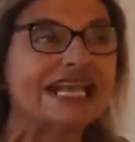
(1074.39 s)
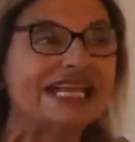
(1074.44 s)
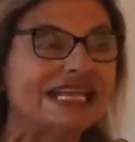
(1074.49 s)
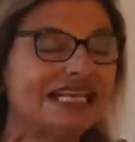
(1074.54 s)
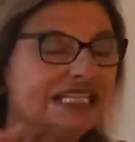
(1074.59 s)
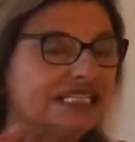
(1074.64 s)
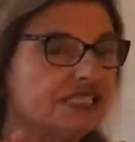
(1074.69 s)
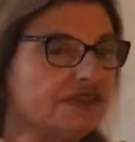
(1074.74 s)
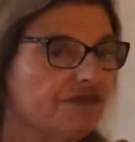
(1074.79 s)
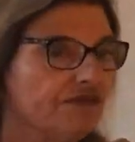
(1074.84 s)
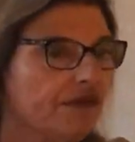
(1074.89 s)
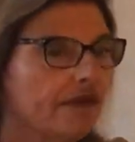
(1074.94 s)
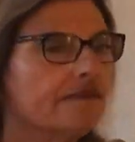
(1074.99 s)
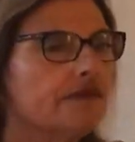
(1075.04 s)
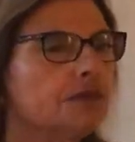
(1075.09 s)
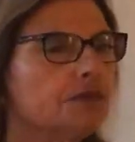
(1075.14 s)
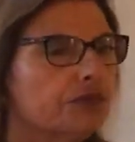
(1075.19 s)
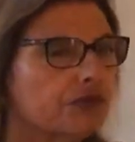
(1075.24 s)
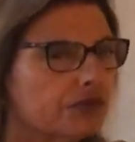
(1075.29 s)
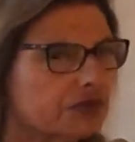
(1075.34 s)
It's a
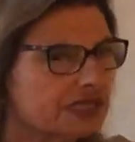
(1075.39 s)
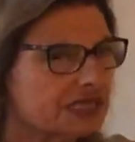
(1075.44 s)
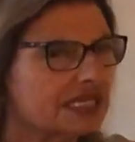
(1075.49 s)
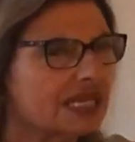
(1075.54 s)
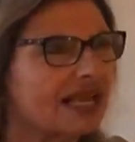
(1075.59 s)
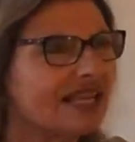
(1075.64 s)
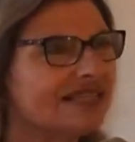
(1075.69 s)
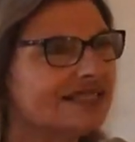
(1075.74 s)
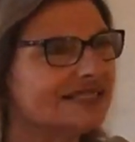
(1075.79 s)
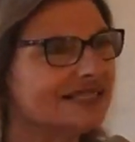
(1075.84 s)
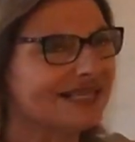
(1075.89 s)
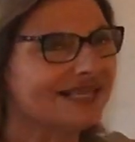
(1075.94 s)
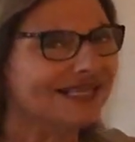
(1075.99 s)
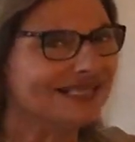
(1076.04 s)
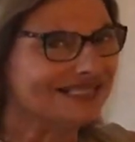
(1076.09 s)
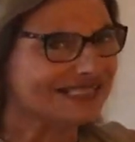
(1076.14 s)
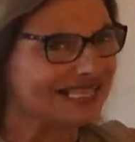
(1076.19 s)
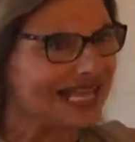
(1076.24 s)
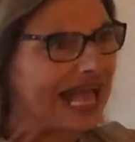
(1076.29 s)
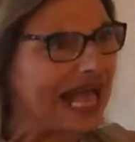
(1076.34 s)
very precise,
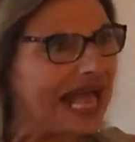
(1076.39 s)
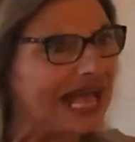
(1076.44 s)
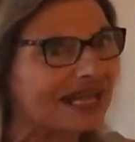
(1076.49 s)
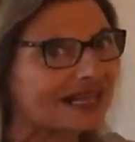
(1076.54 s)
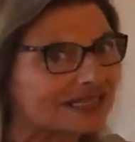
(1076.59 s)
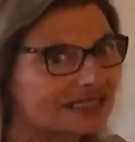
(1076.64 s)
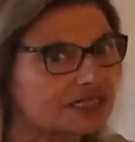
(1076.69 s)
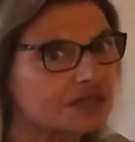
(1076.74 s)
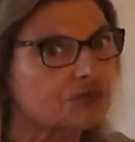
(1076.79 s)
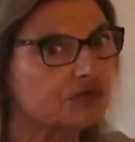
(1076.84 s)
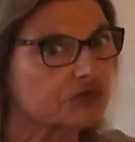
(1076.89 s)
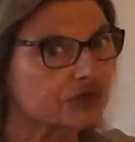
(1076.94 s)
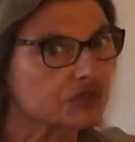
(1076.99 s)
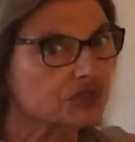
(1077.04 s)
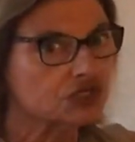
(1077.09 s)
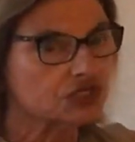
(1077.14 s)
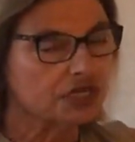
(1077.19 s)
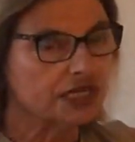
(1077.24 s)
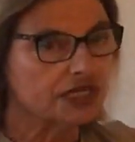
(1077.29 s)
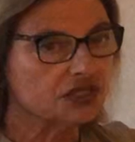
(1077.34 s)
exact
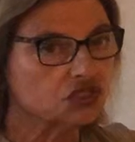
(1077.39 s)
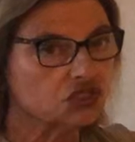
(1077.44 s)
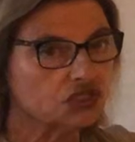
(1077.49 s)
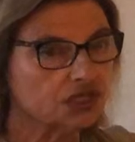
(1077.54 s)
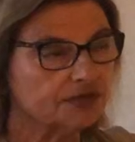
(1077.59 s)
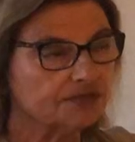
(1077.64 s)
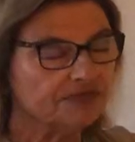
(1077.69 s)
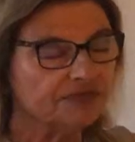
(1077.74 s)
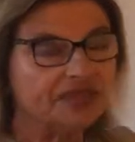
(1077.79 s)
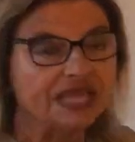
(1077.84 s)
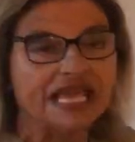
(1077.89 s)
depreciation.